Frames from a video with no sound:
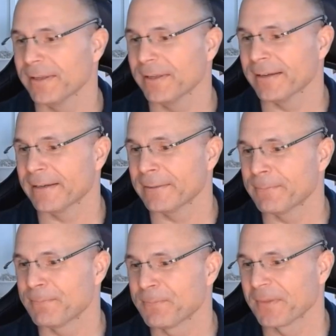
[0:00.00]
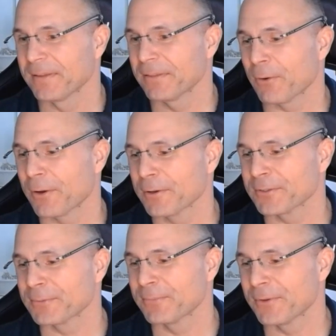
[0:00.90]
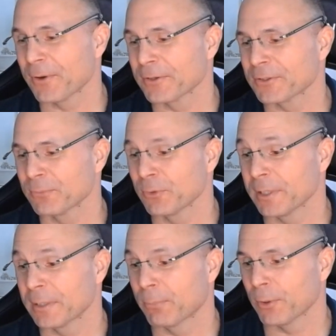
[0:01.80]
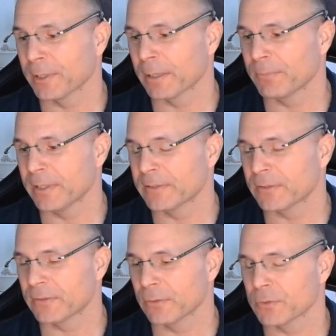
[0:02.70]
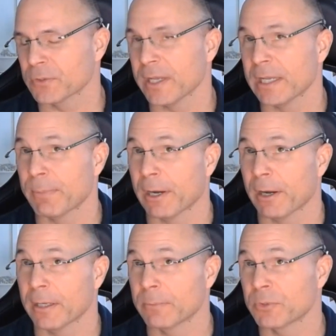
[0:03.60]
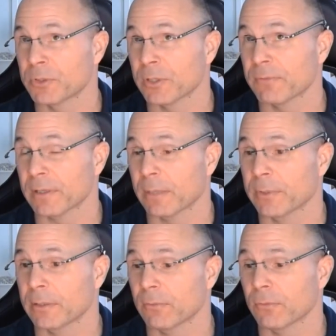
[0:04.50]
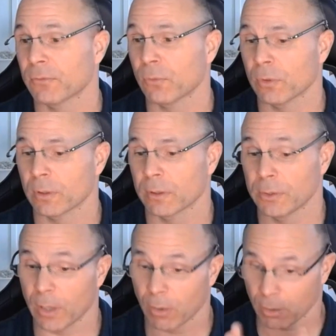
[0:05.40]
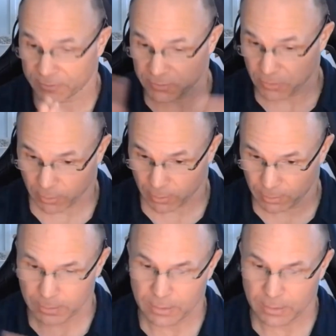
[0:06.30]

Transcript: There are some really important updates. There's a paradigm shift coming for us all,